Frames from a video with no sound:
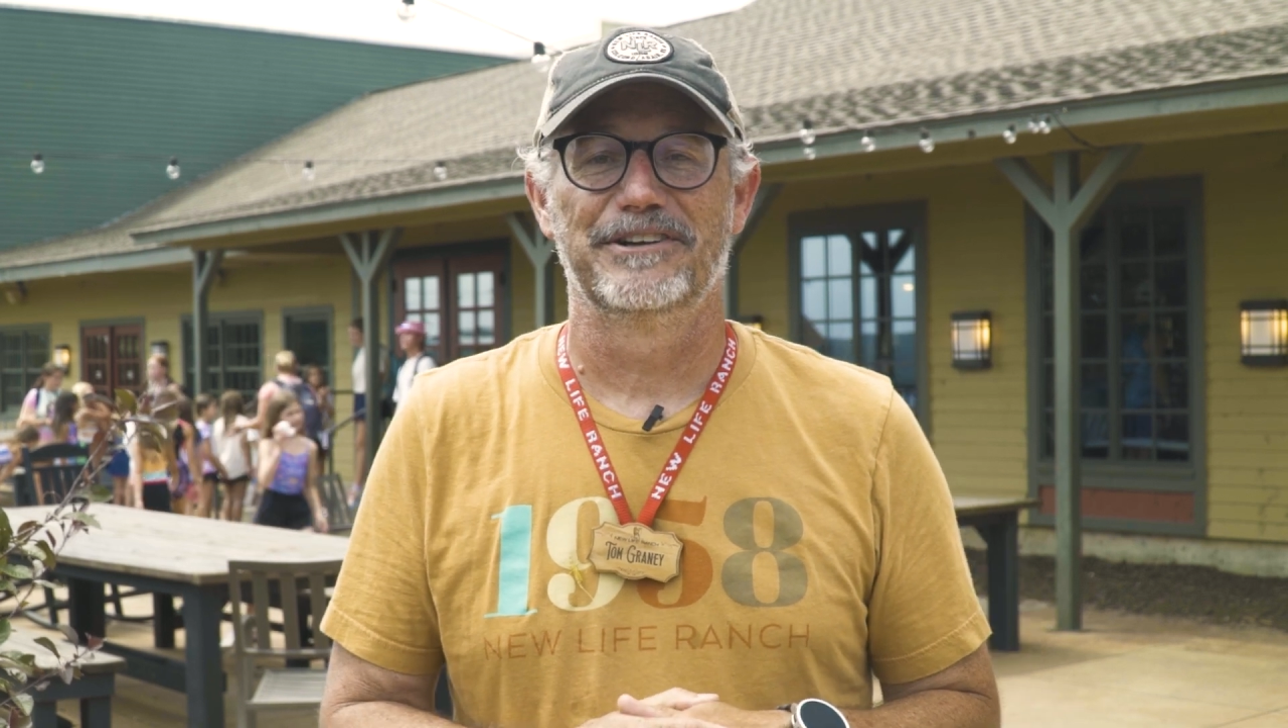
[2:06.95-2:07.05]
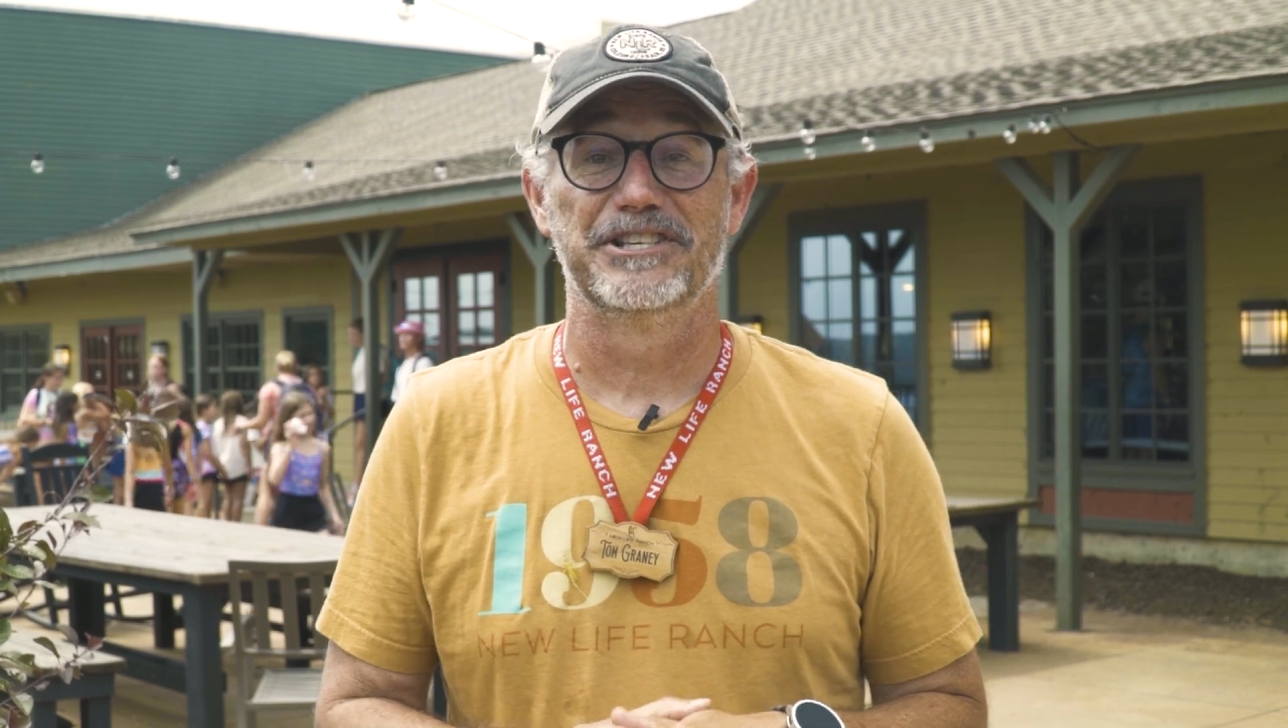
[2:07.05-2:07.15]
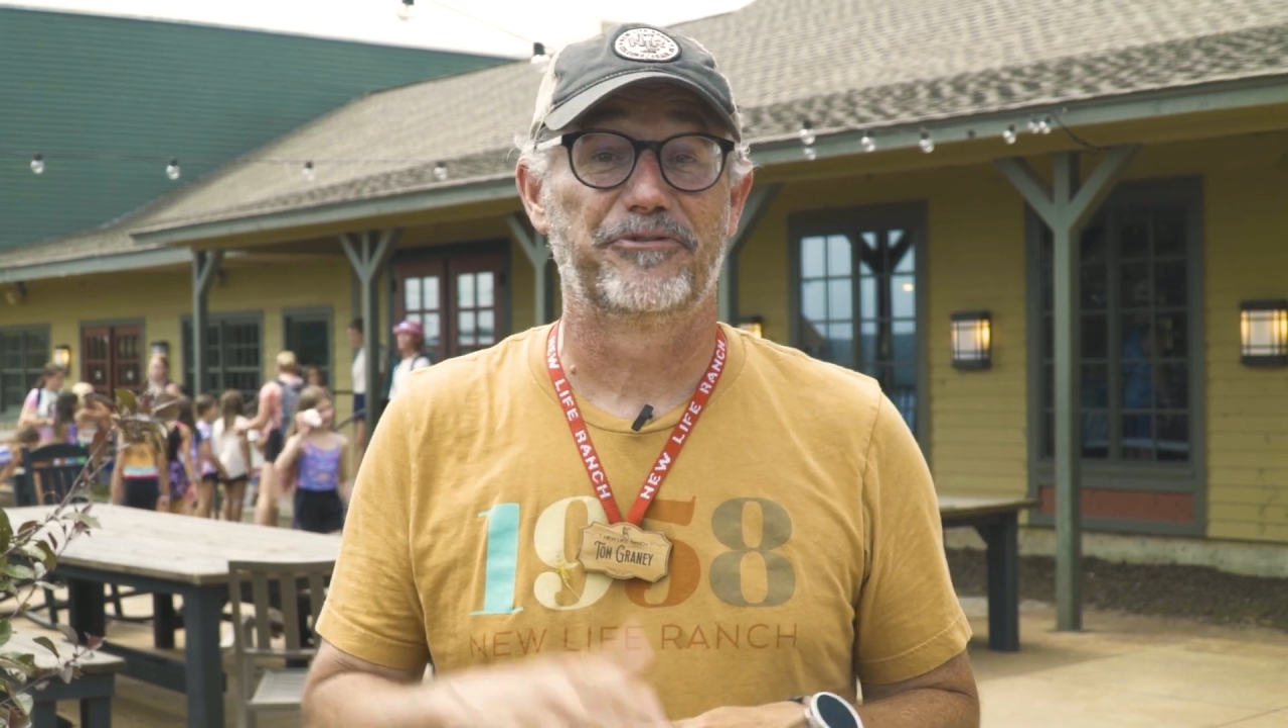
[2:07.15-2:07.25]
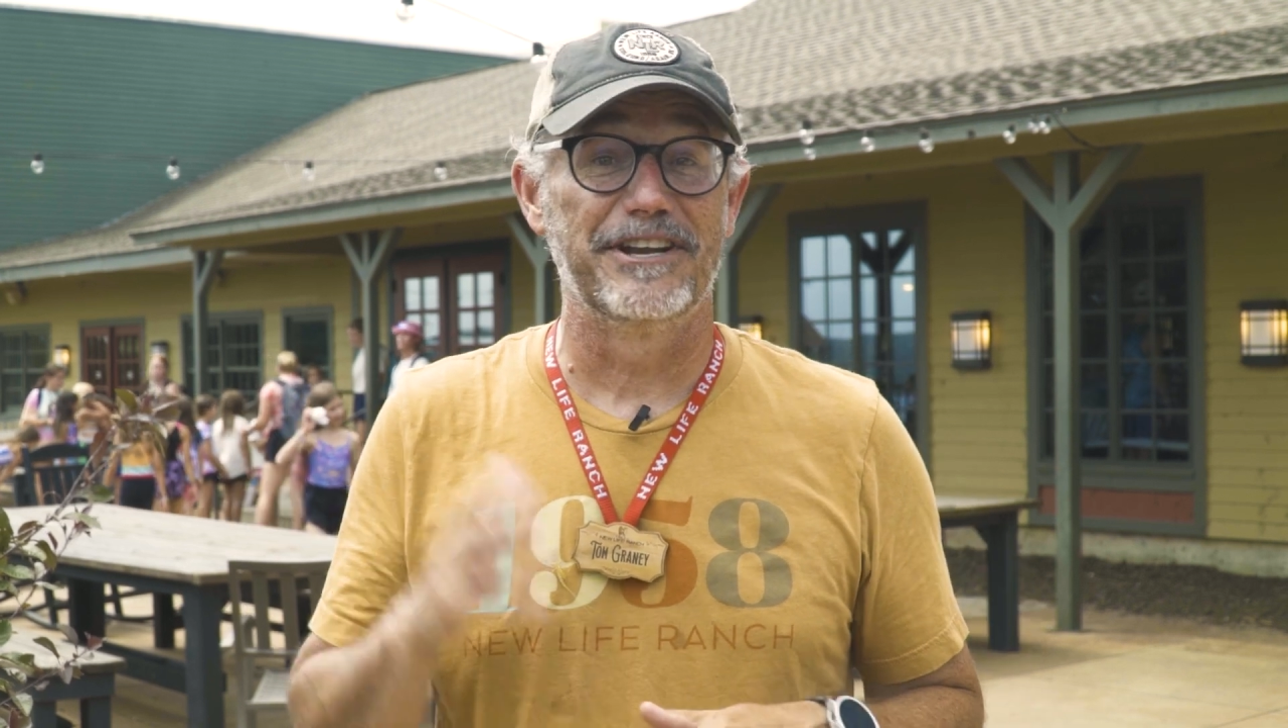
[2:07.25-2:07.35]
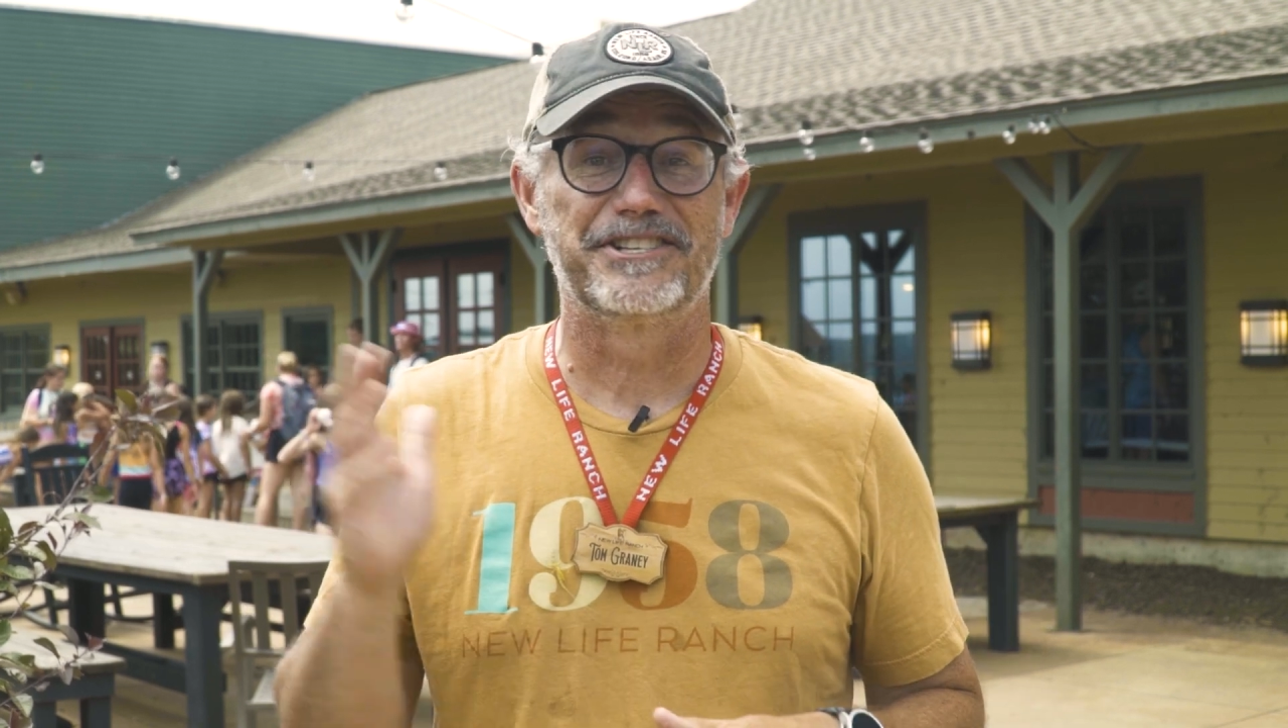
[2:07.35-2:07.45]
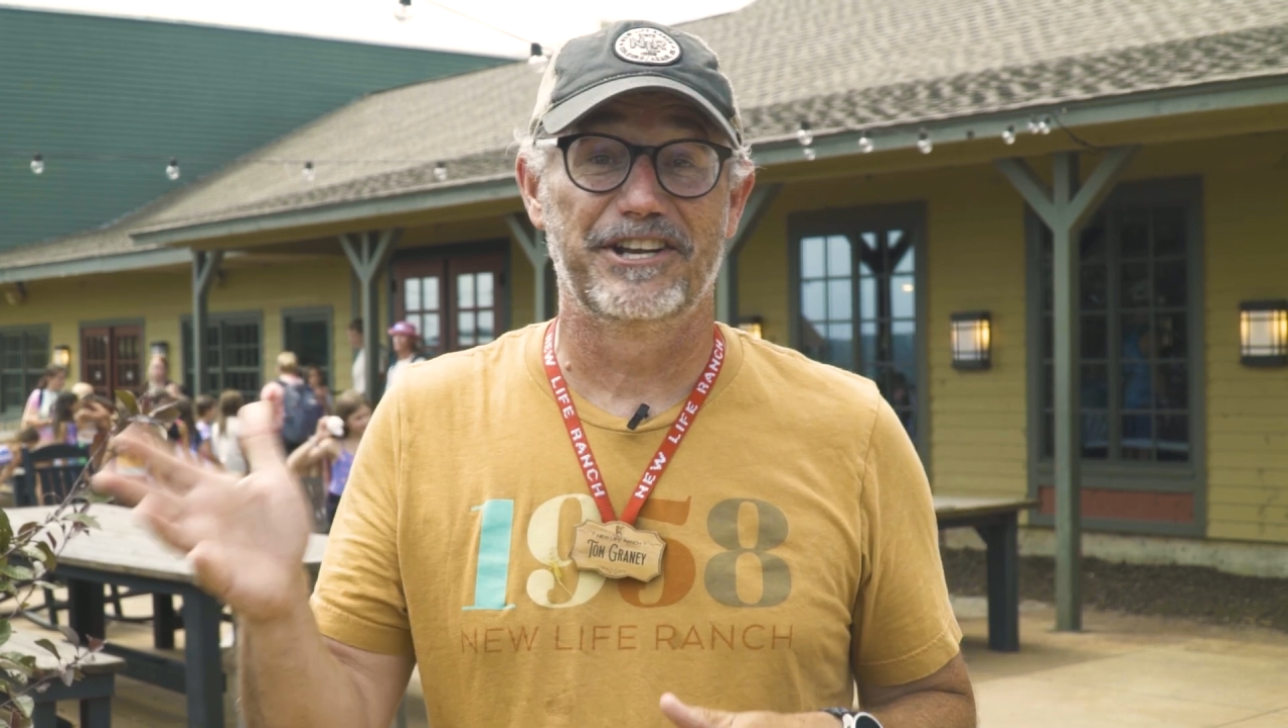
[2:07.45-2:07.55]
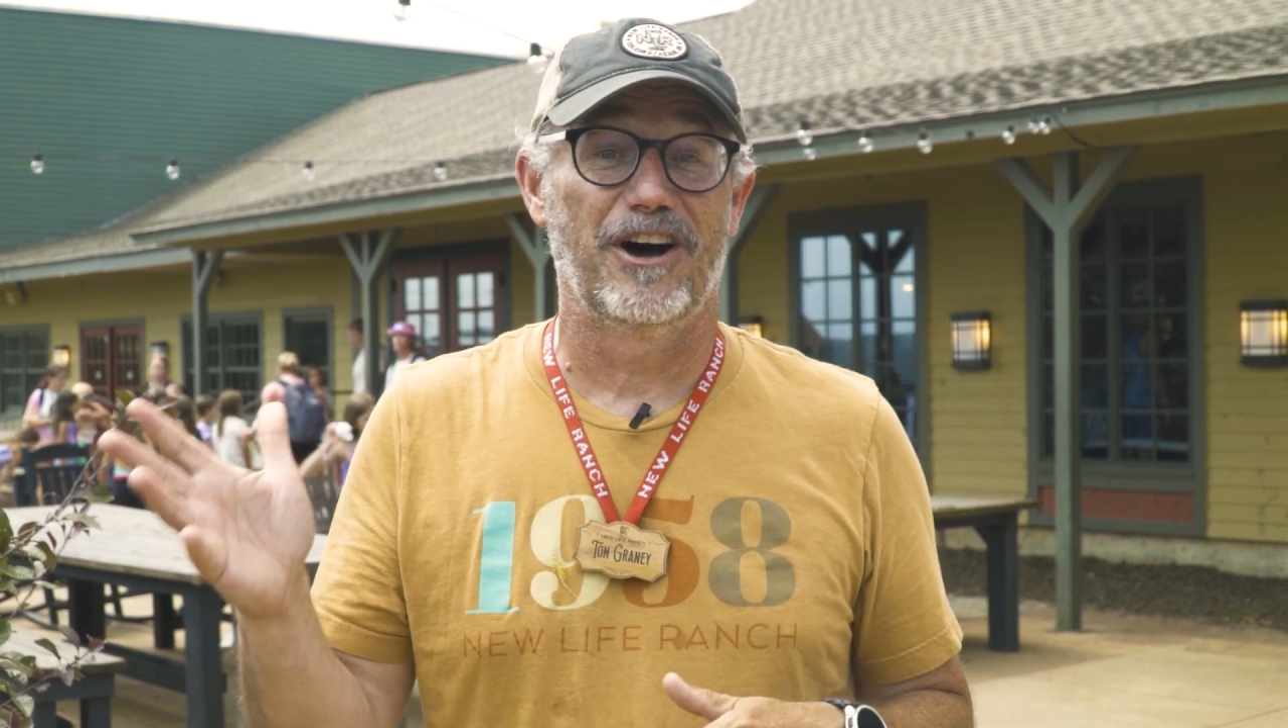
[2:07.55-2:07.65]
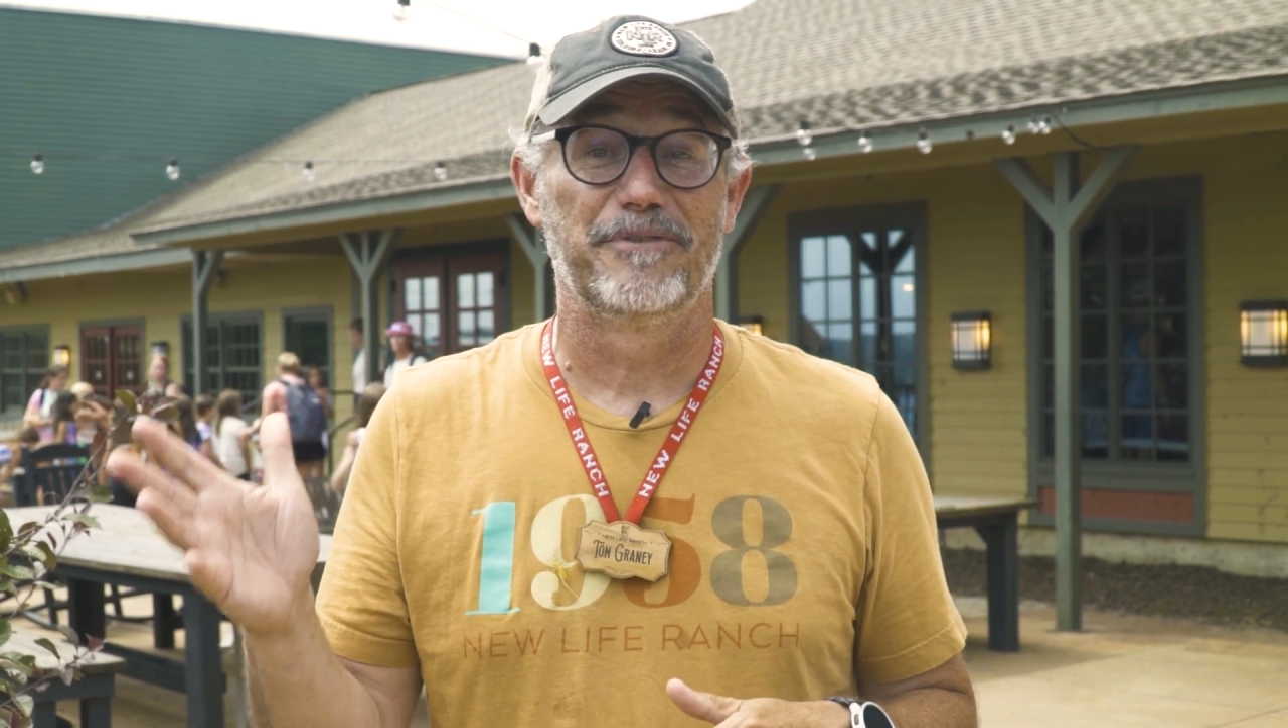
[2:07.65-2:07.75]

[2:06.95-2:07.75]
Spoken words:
I just finished getting